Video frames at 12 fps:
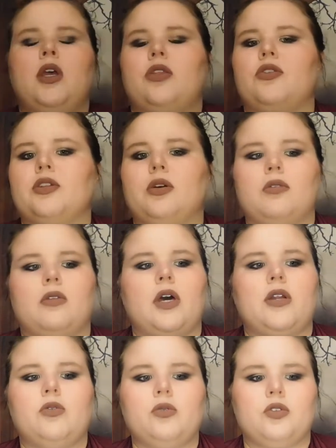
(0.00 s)
there's a lot
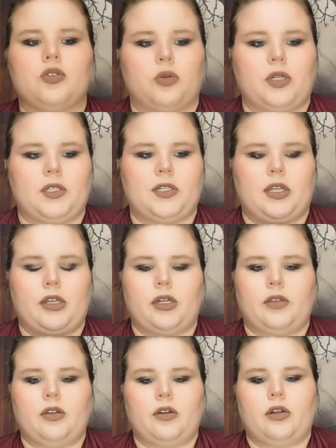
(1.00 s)
of cool stories in here
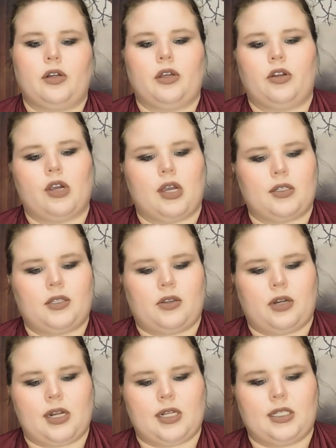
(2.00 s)
that are across the
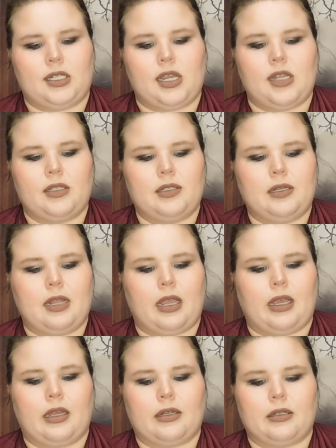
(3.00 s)
United States.
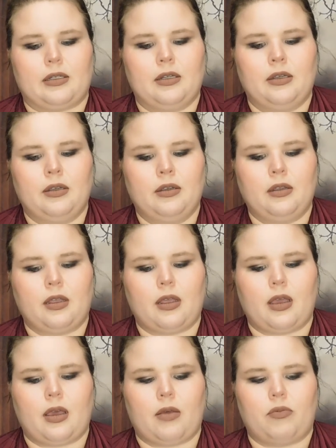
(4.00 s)
And
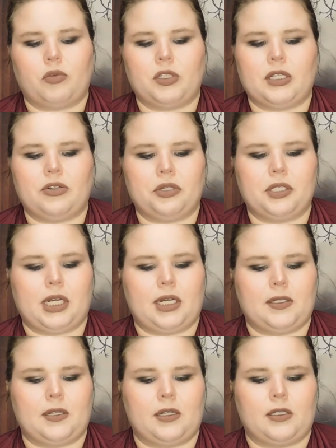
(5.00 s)
what's interesting is
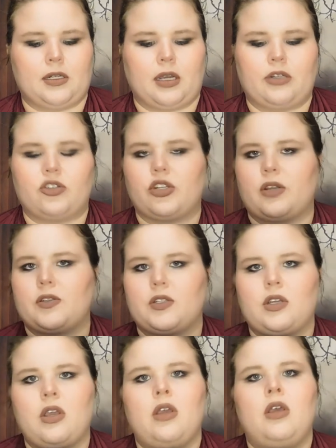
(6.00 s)
that it's not just
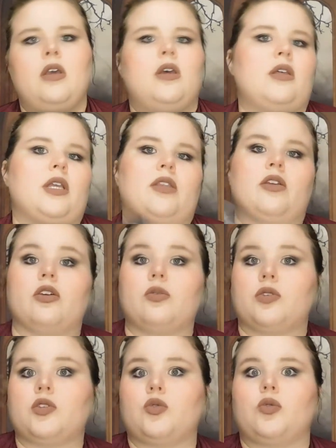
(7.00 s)
like the
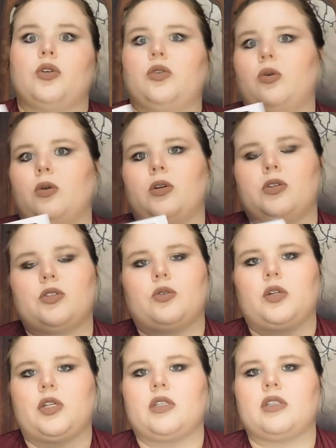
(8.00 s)
ghost or horror
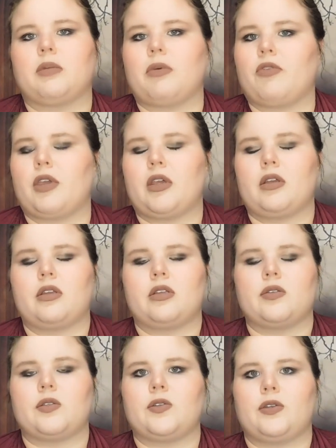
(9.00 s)
stories. Some of it
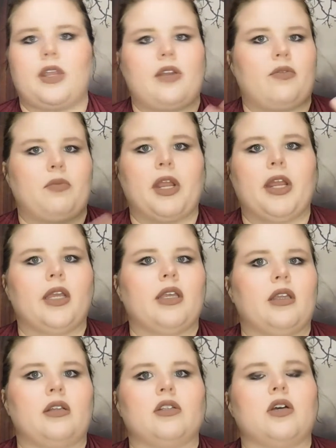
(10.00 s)
is Native
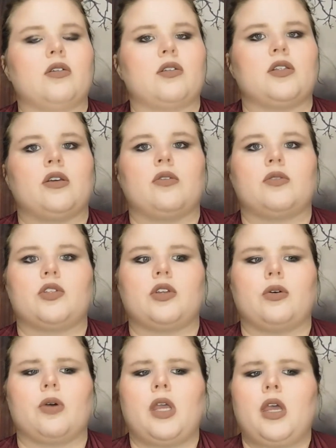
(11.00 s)
American also,
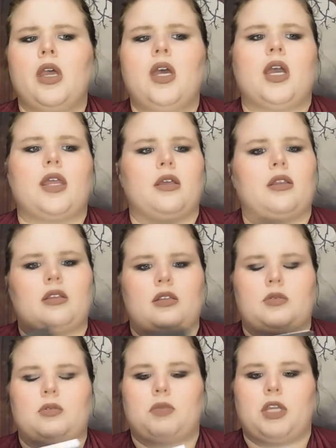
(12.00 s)
so I thought that this
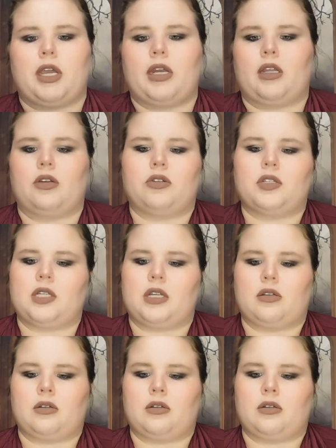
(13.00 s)
would be kind of interesting.